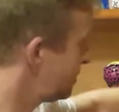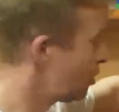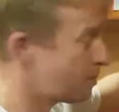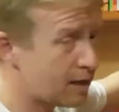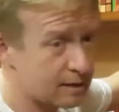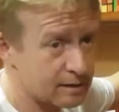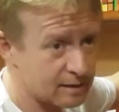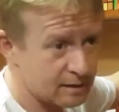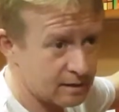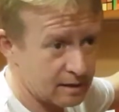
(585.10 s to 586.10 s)
to go back
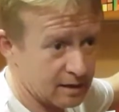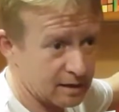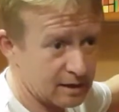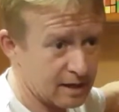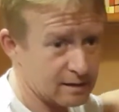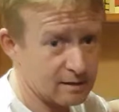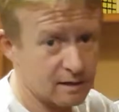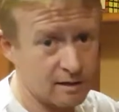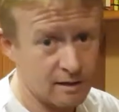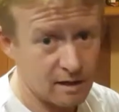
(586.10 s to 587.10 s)
and get
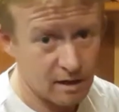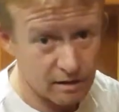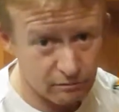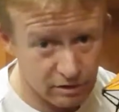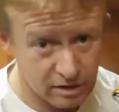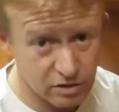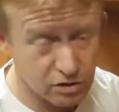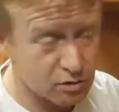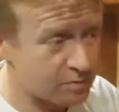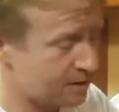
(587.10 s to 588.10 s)
a Rex
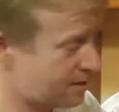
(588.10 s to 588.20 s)
cube